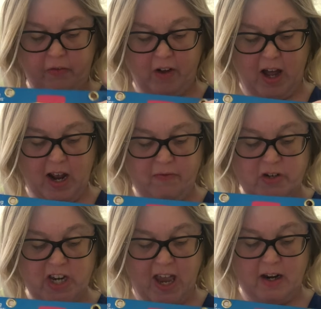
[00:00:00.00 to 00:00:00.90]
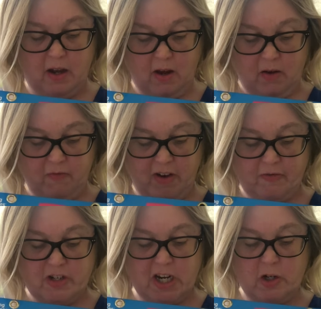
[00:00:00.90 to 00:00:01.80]
5, 10,
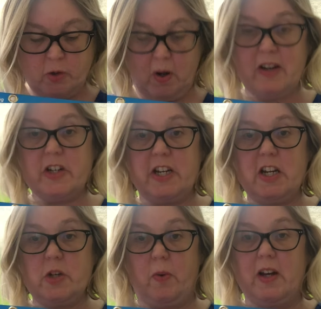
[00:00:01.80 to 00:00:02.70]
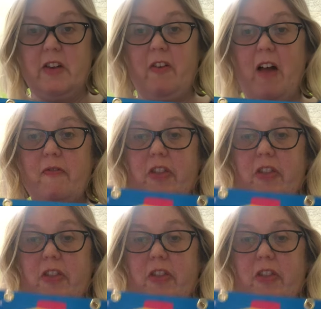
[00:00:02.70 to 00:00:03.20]
15, 20, 25,